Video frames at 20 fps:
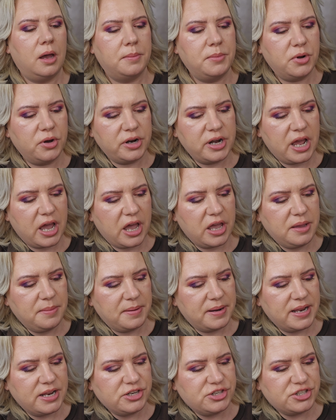I'm not going to
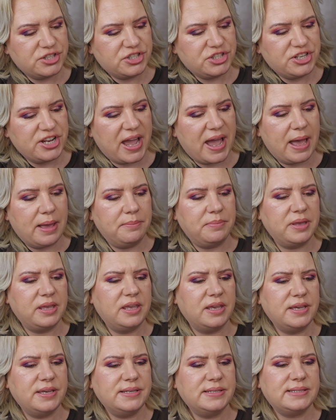open it just yet
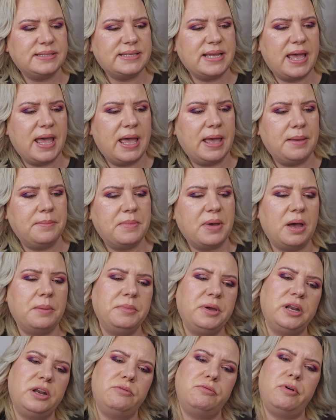because um,
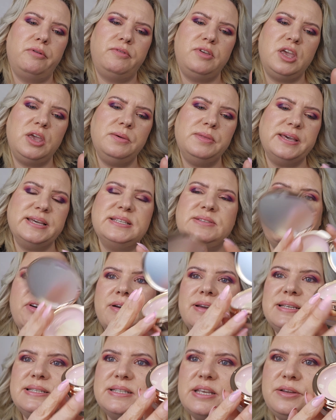I'm going to review this
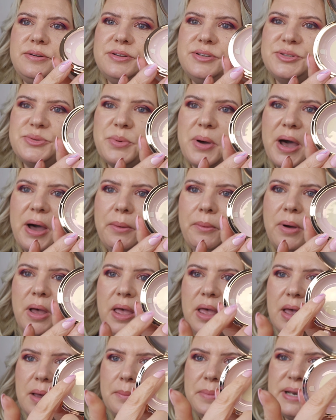very soon as well.
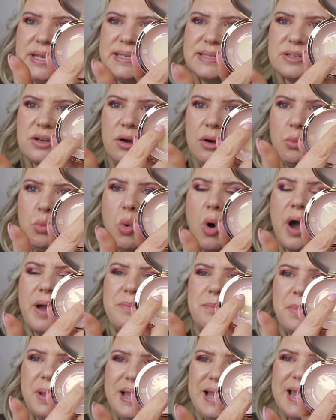But it's got what
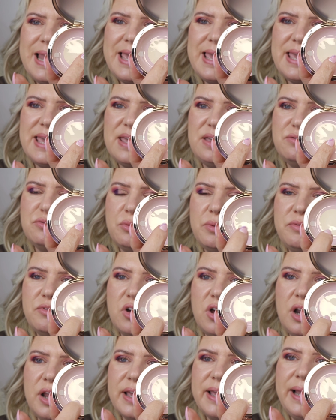I believe we've
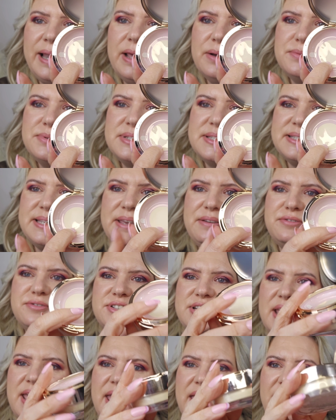got like a little
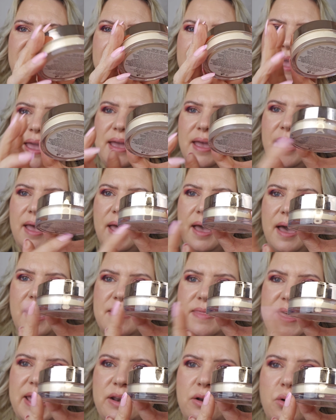sifter here
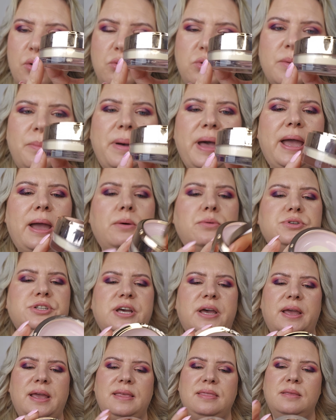and then all the
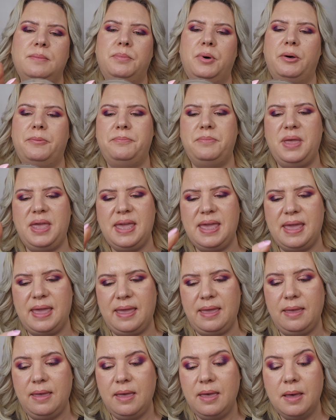powder in the bottom
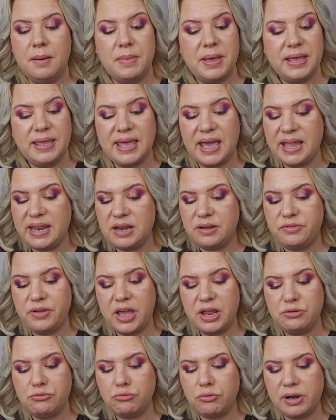here. But again, I've
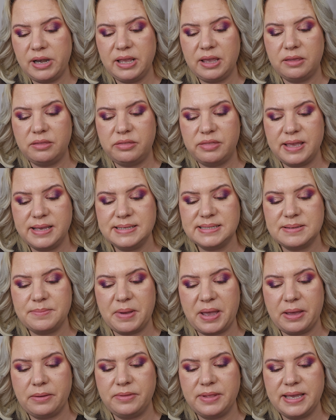heard really good things
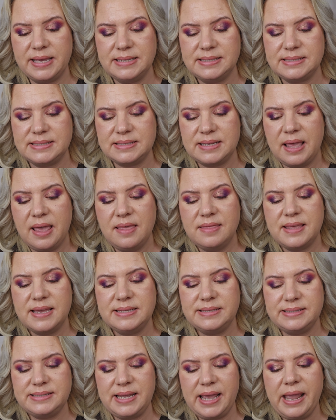about this.
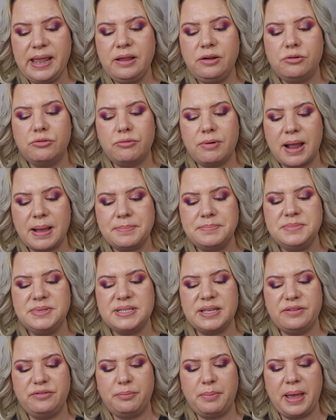There's 10
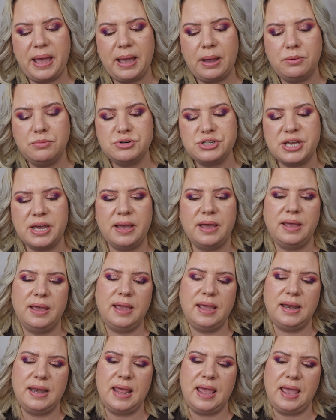grams of powder
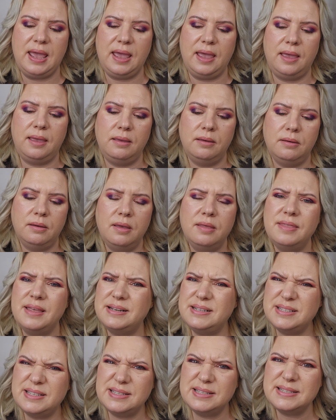in here.
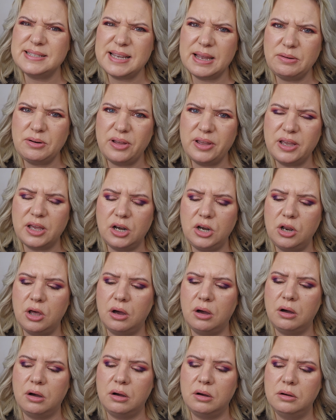That doesn't sound like a
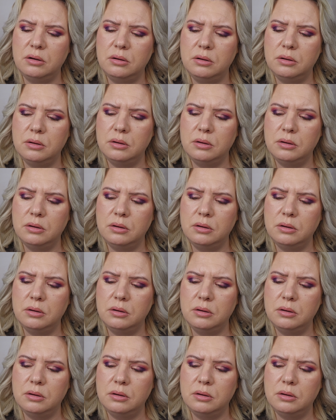lot.